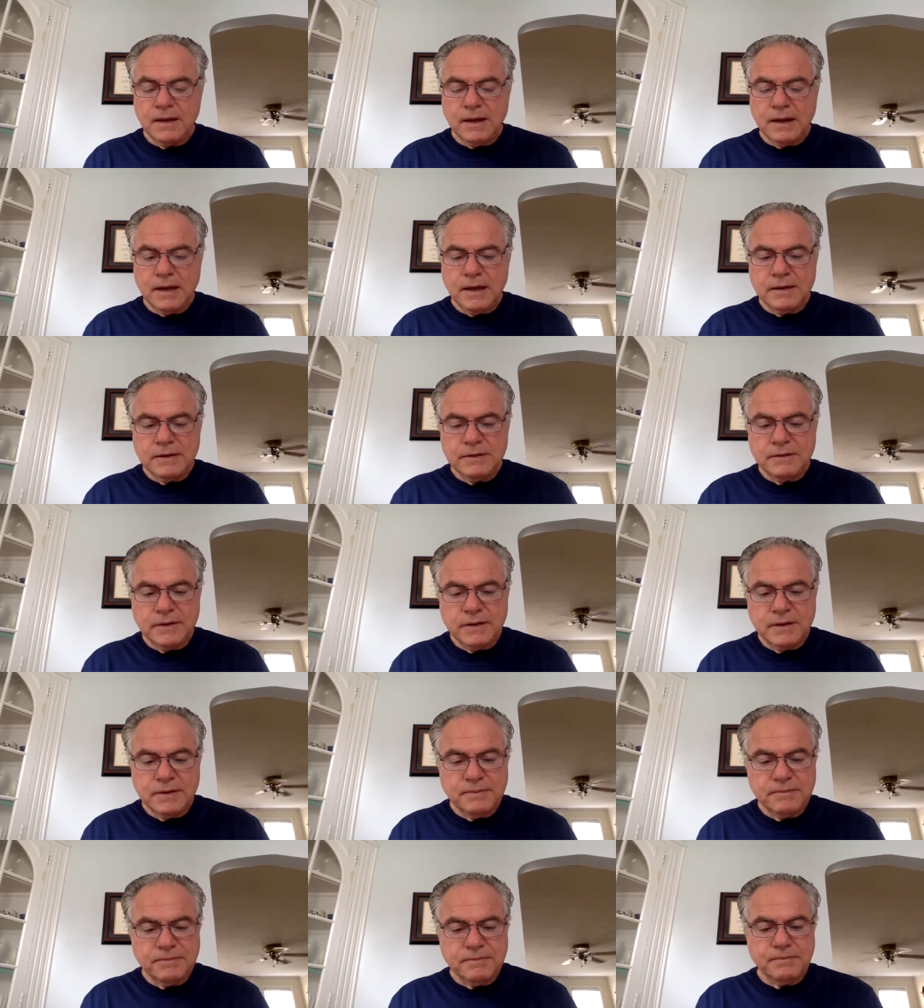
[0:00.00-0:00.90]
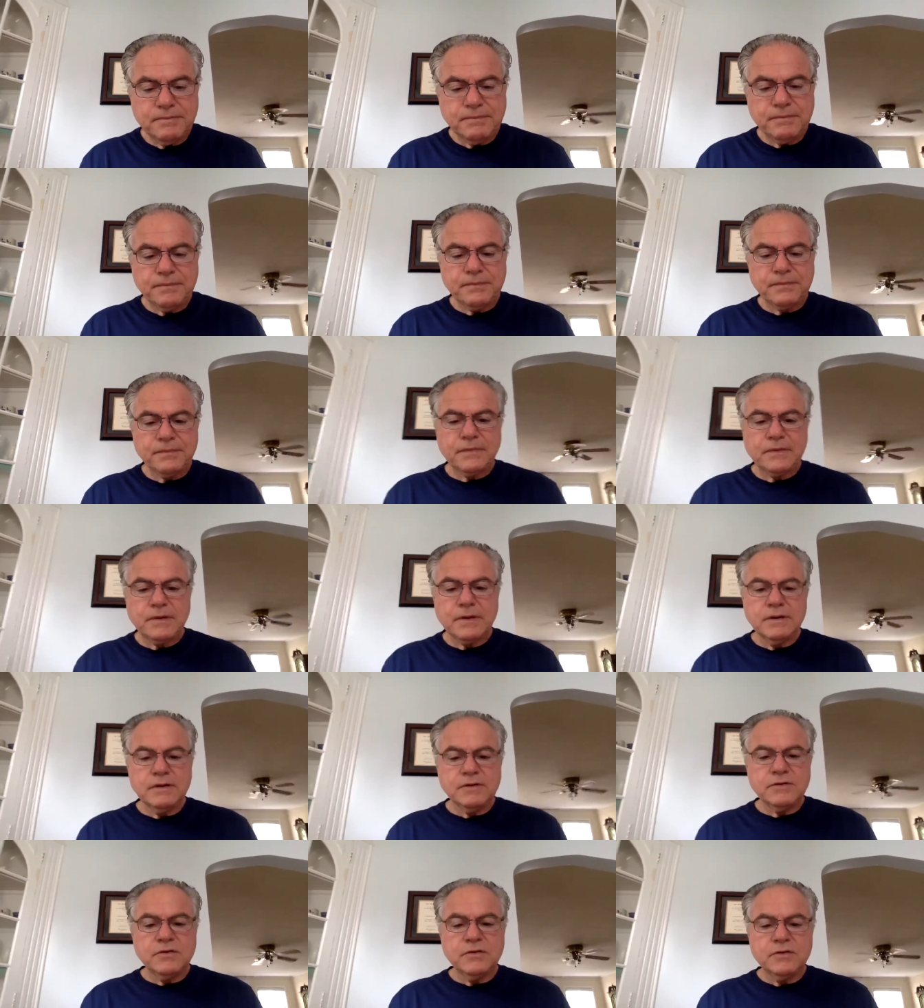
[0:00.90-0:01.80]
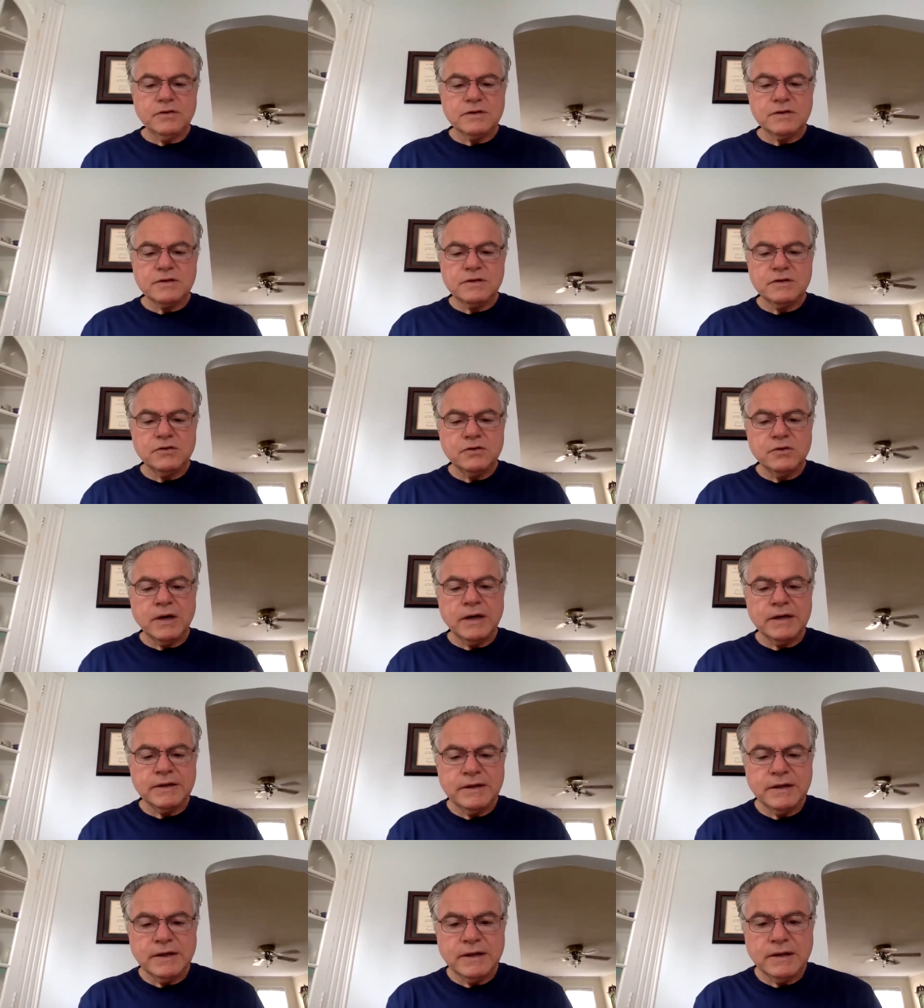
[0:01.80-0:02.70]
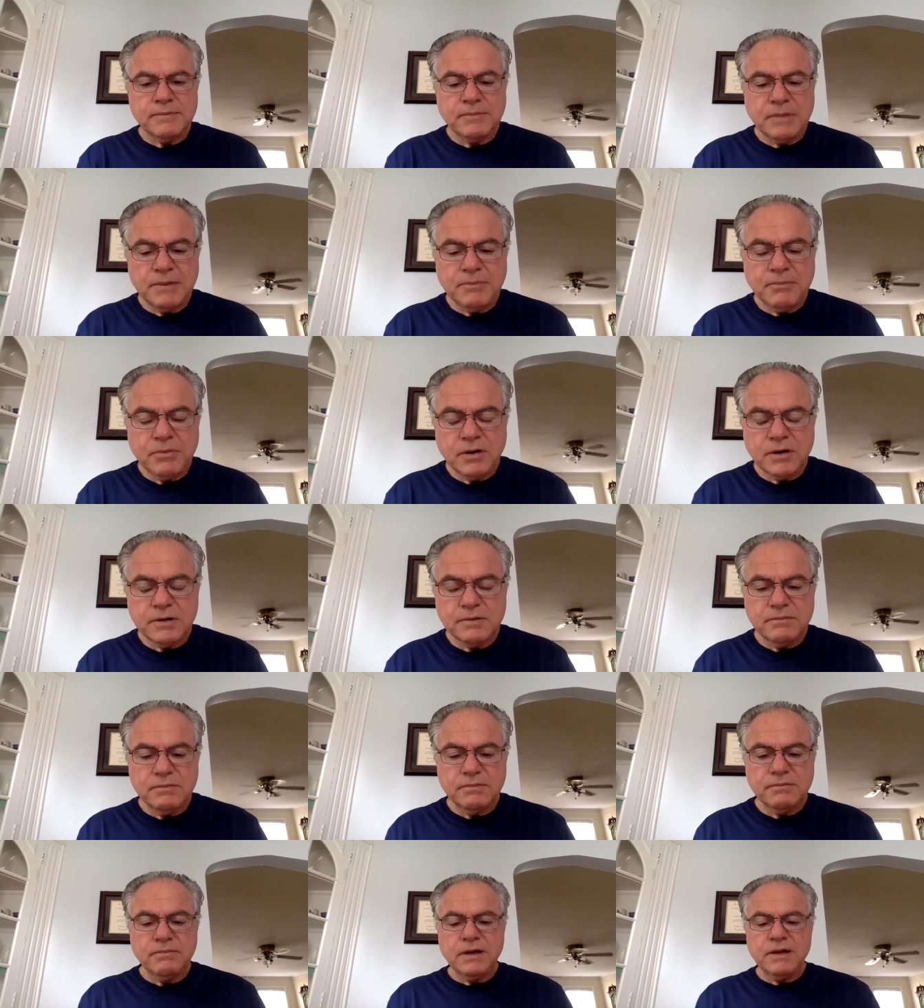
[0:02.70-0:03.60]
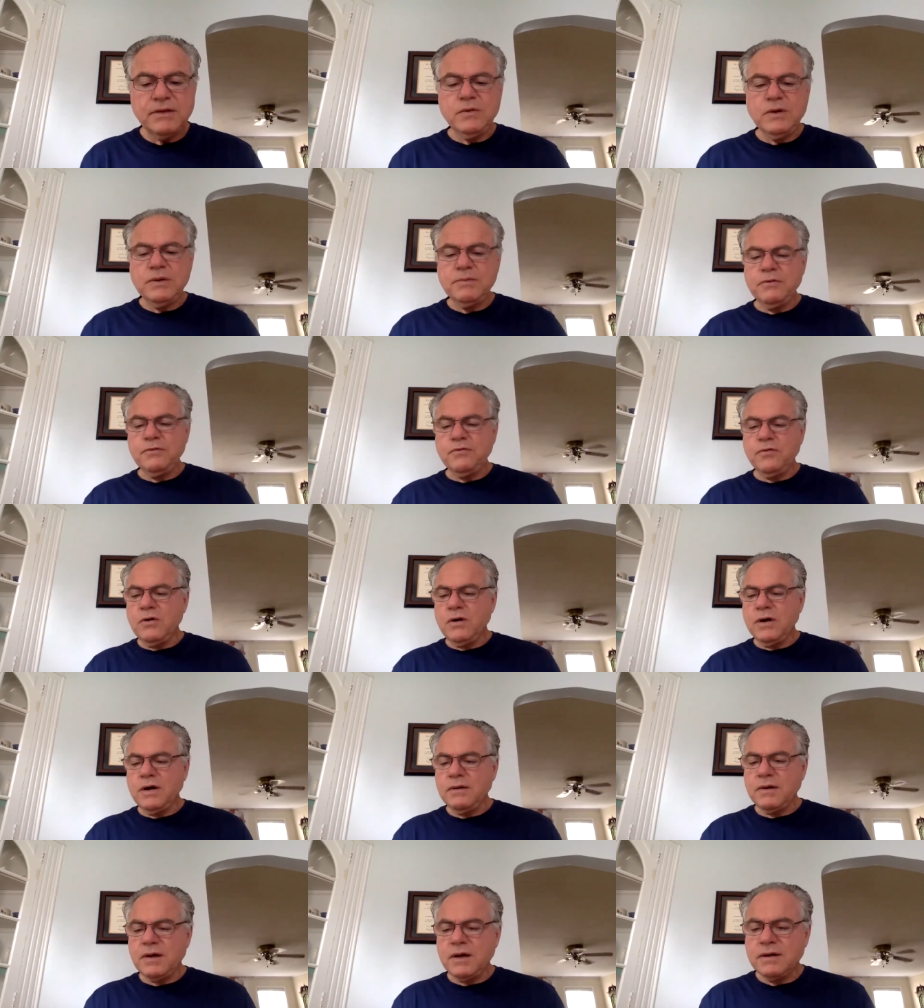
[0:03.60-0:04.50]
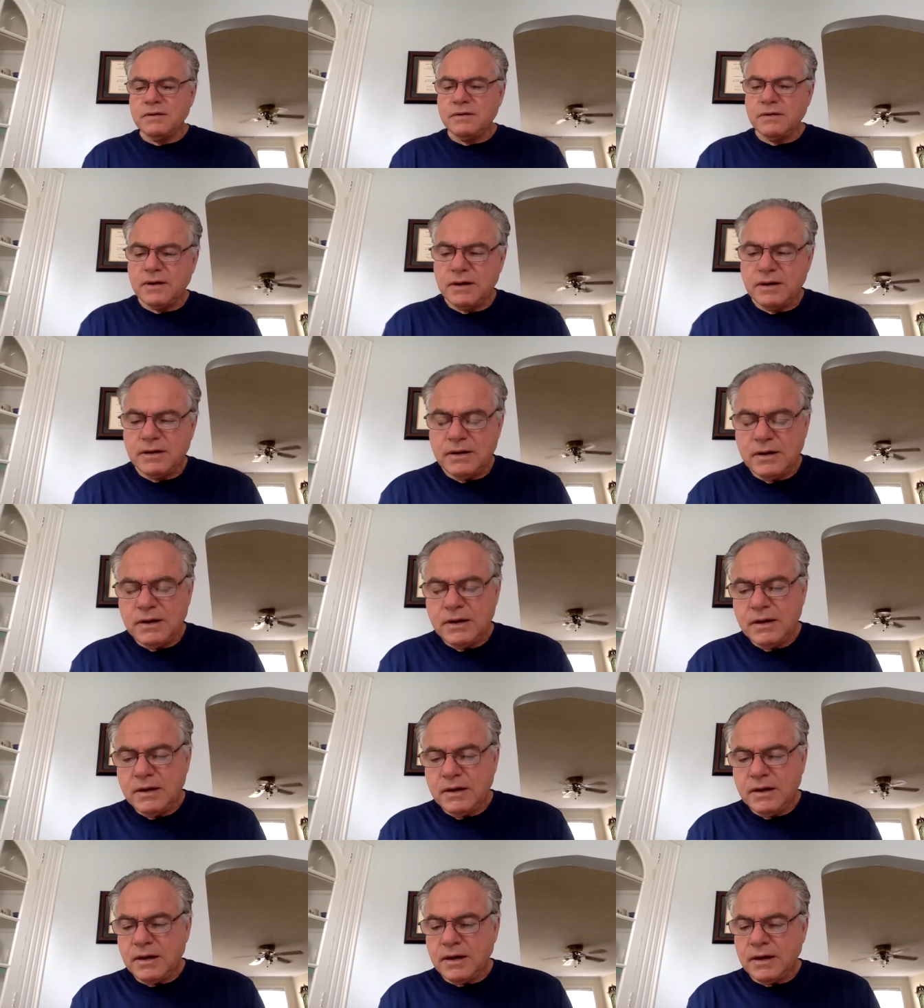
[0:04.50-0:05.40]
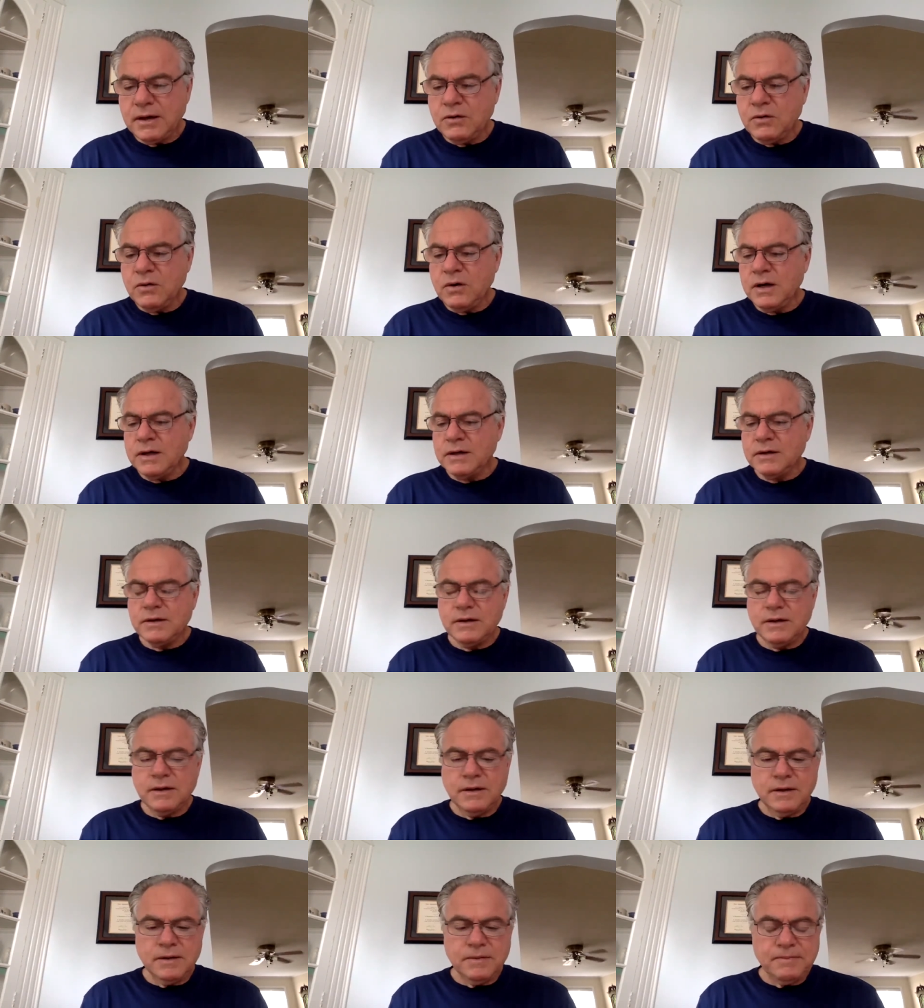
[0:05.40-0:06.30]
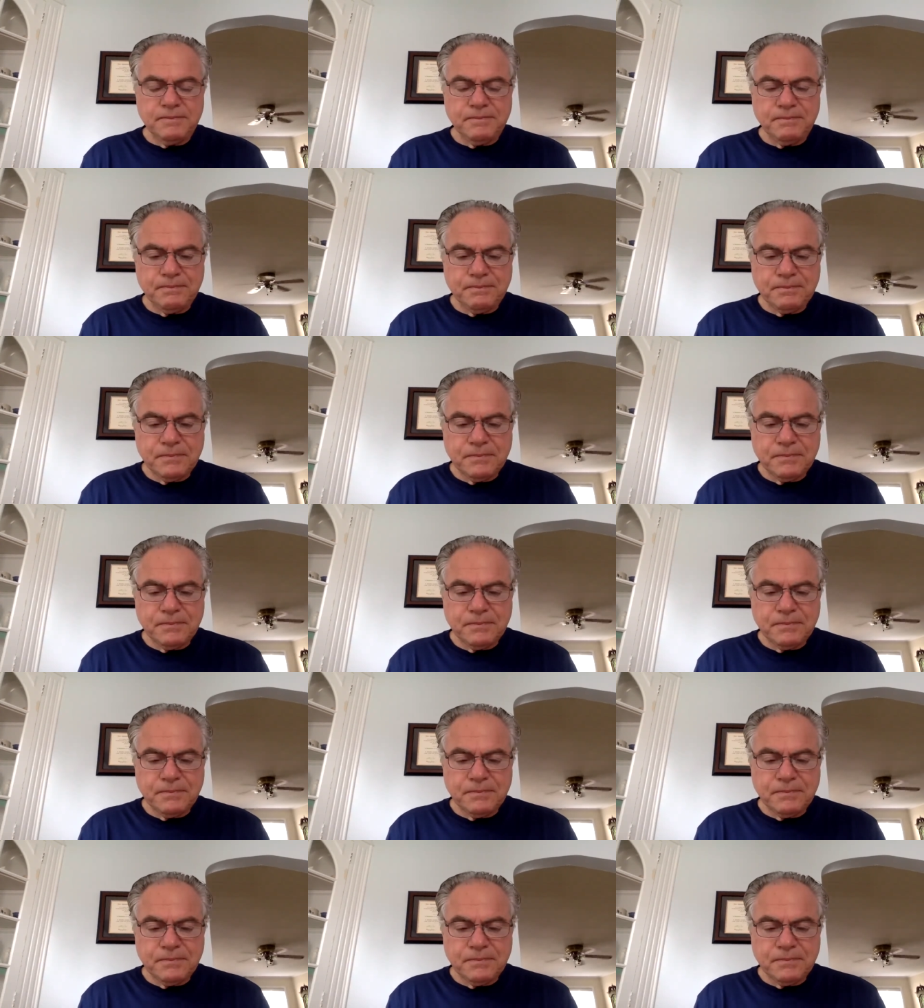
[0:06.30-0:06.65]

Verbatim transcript: And um, so this is a new idea on my part. By the way, before I, I, I go on, um,